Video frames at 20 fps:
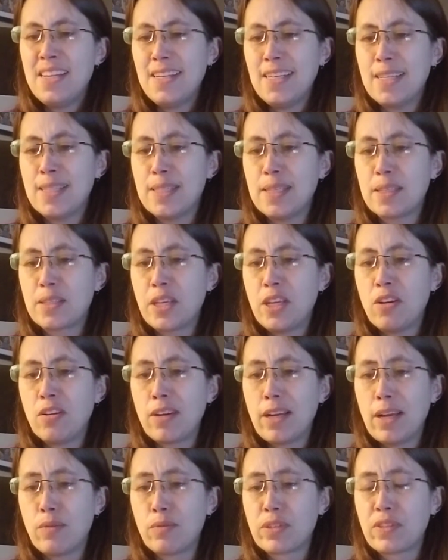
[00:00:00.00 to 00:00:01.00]
It says cure
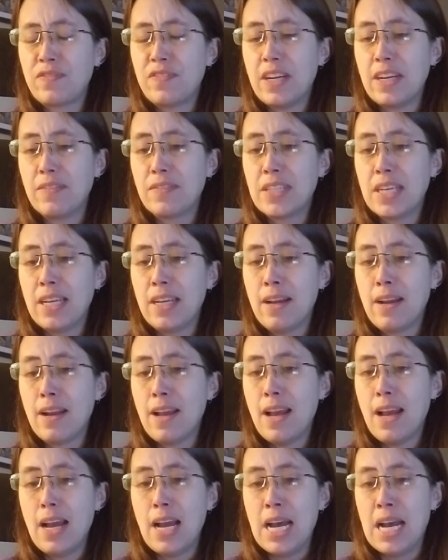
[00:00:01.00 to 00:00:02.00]
date was 5/10.
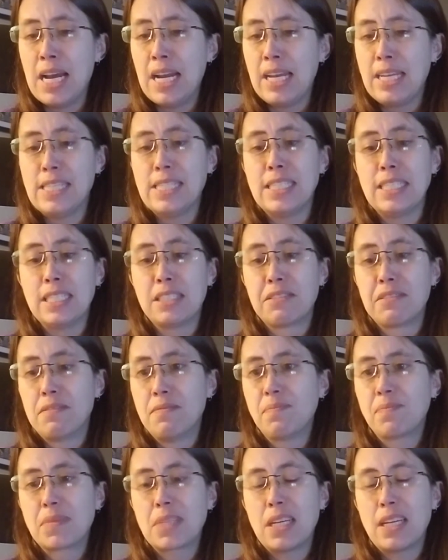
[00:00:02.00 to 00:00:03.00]

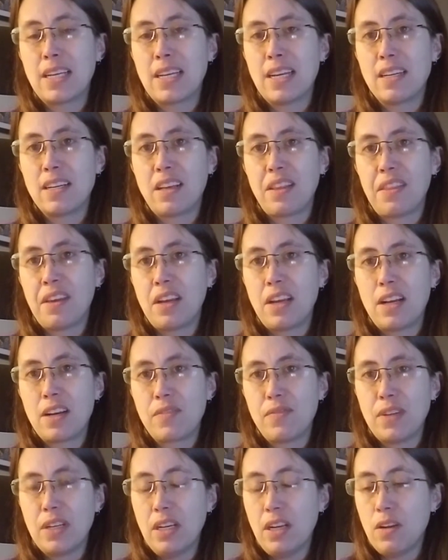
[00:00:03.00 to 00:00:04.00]
I got nothing out
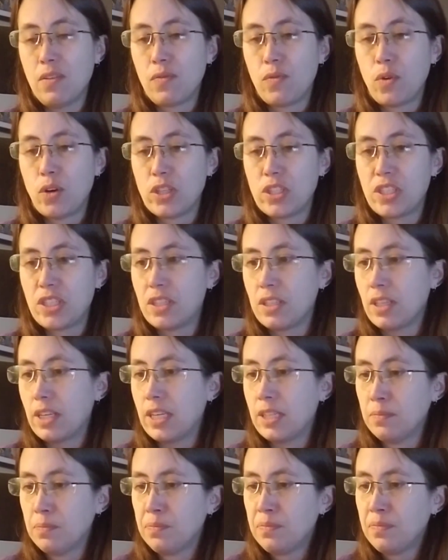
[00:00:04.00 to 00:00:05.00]
of it, unfortunately.